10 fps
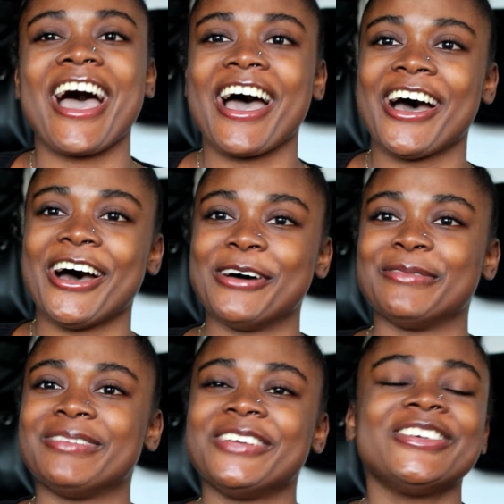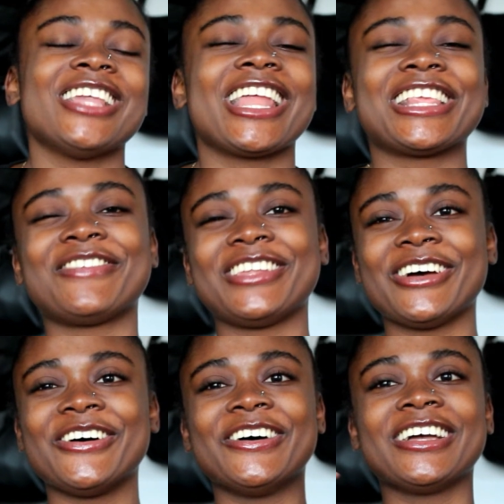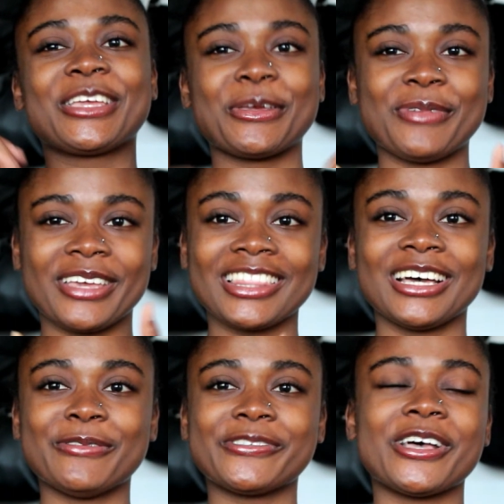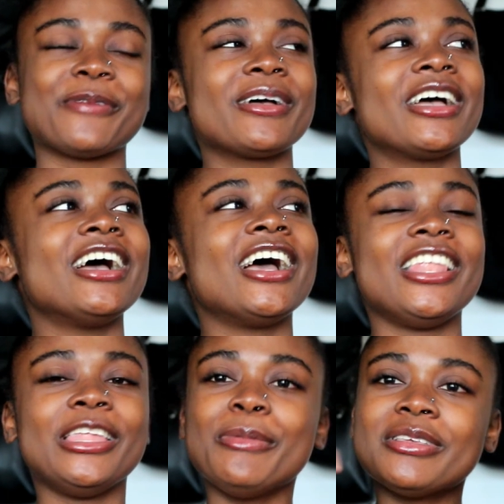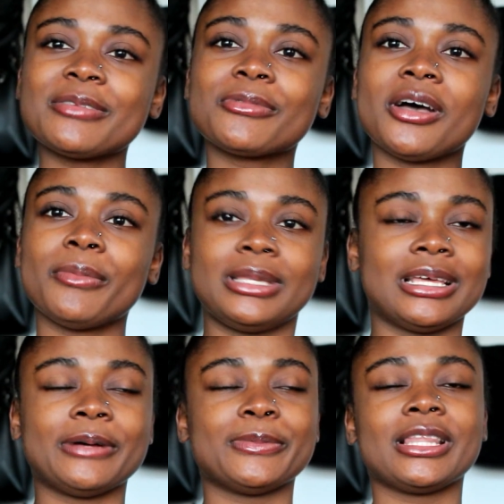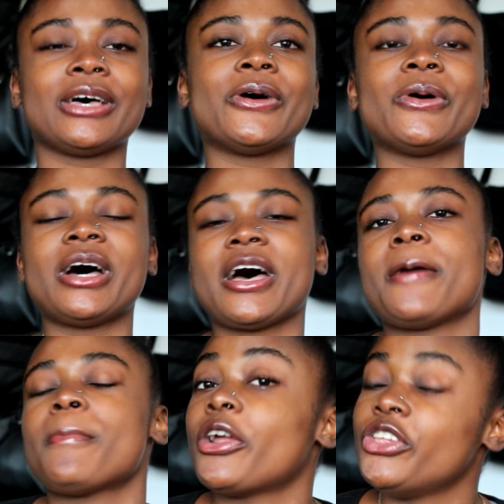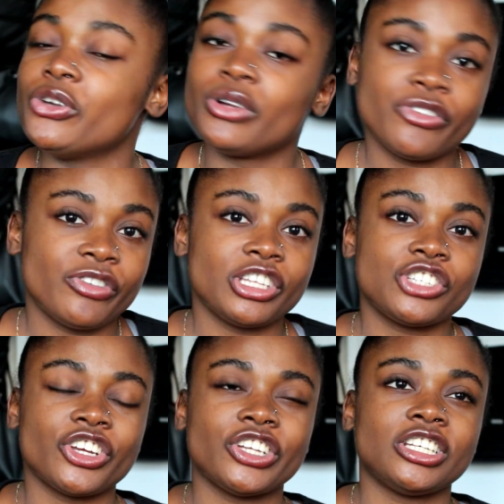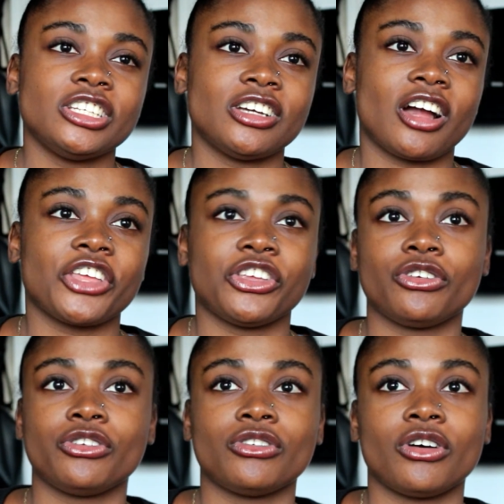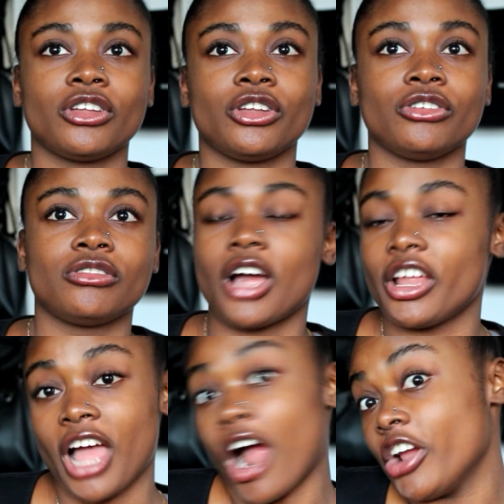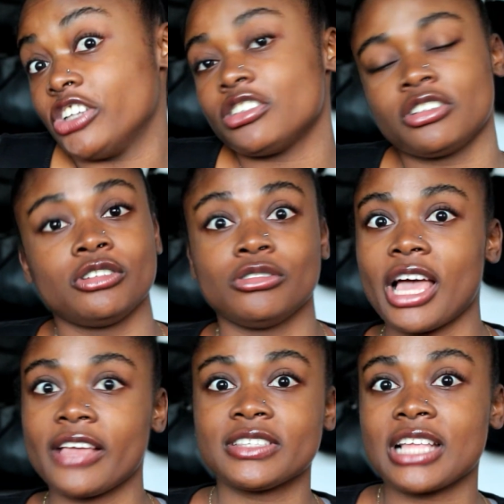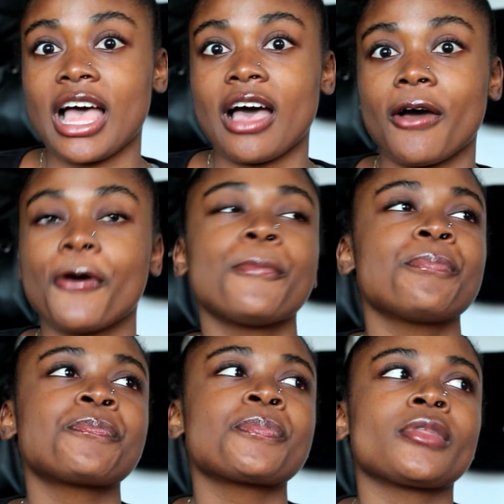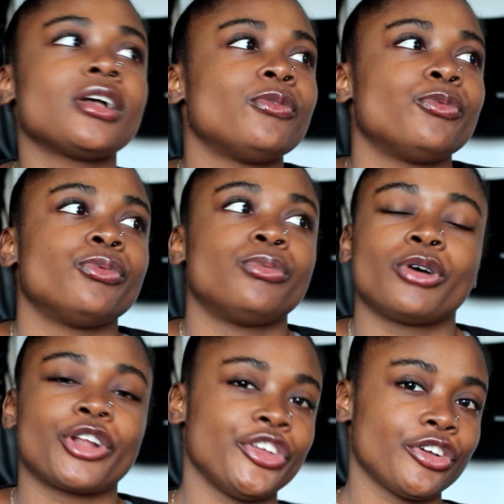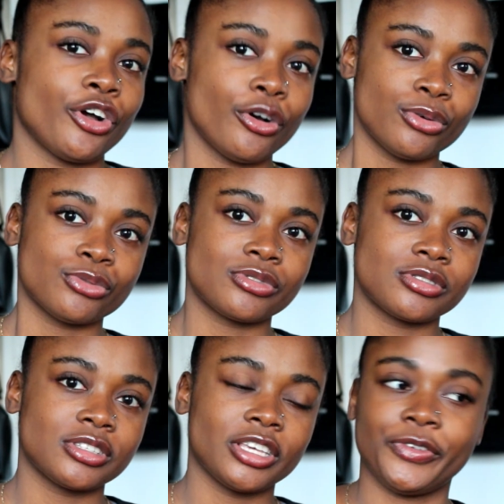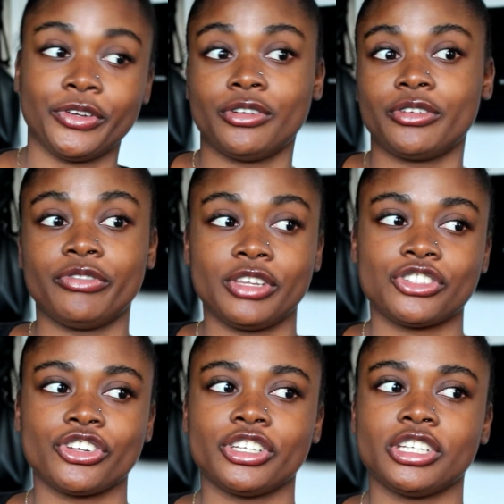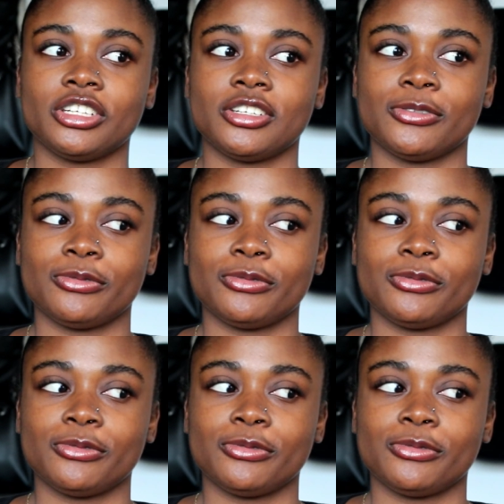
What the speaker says: If you like this video, give me a thumbs up. Leave me some comment down below. Are you on a fitness journey? Are you starting a new lifestyle? What are your goals if you're on a fitness journey?